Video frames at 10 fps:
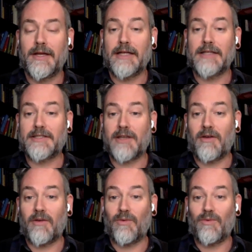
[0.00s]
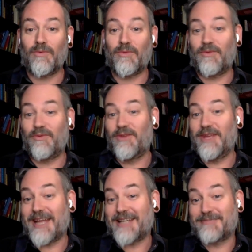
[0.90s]
And so
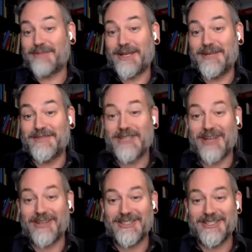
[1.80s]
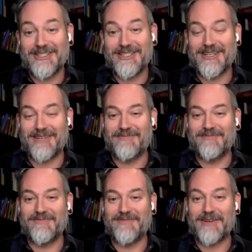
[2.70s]
it has plenty of challenges, and
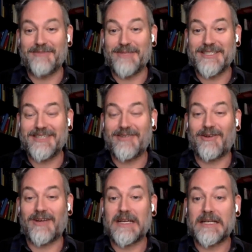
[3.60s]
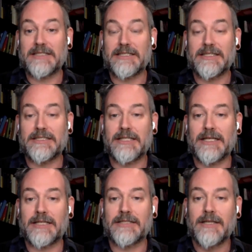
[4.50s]
I'm very busy organizing these
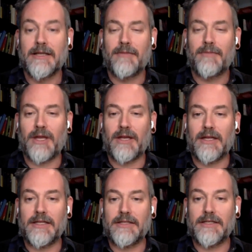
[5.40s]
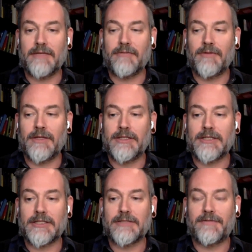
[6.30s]
things, but it really
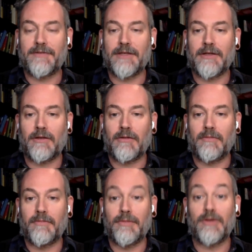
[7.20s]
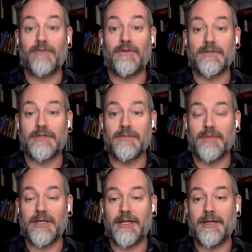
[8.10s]
does feel beautiful to
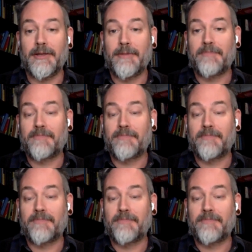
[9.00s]
be